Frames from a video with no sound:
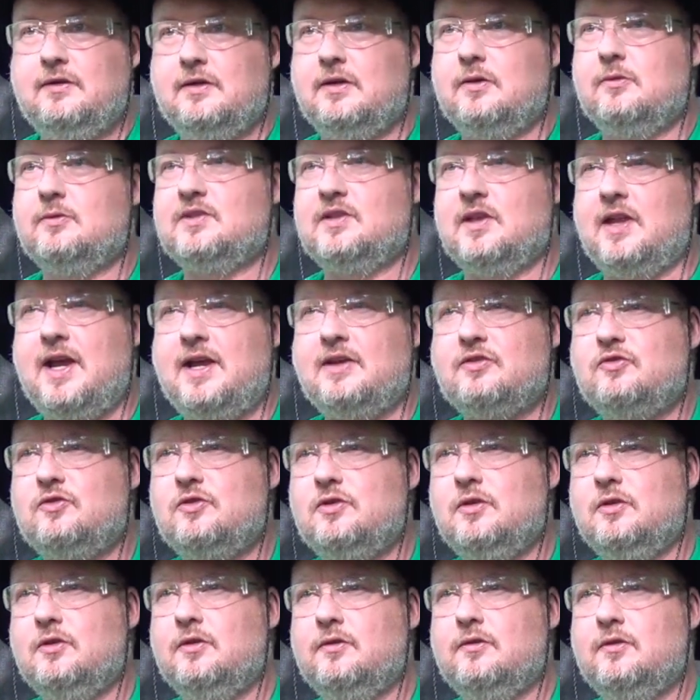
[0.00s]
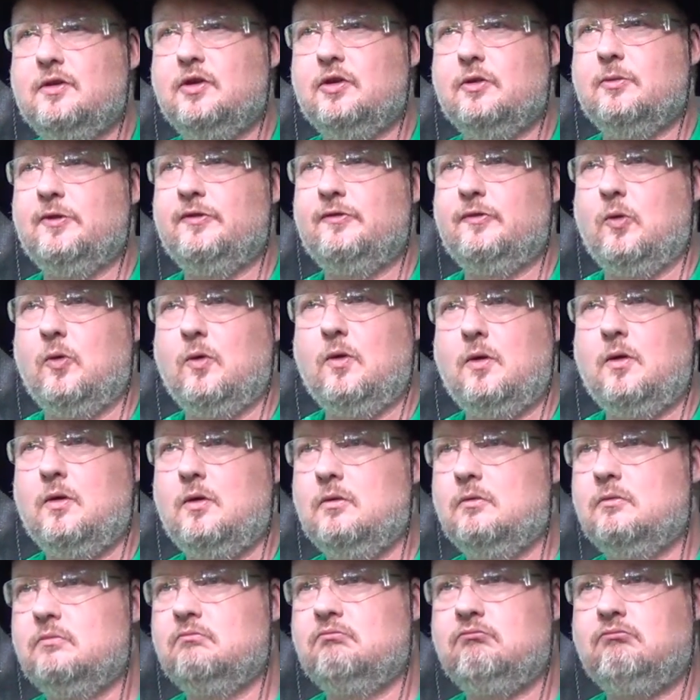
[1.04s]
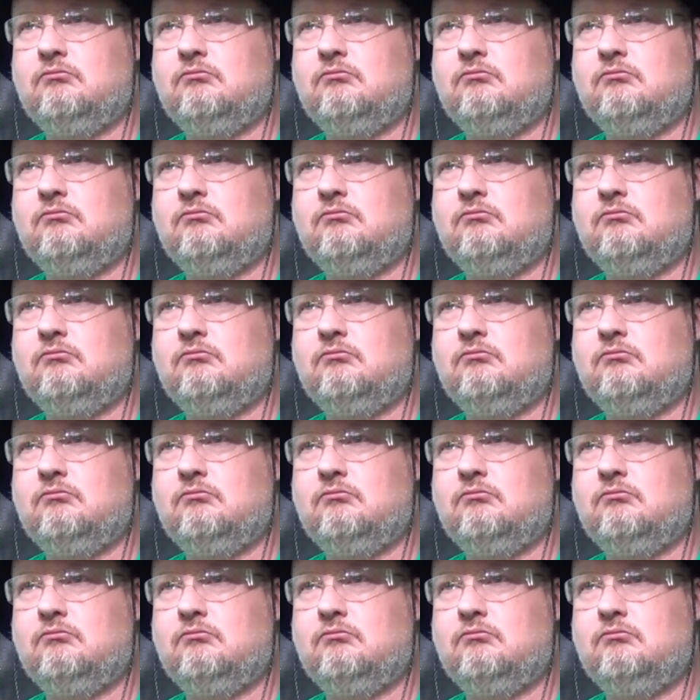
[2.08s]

I think it was last year or the year before,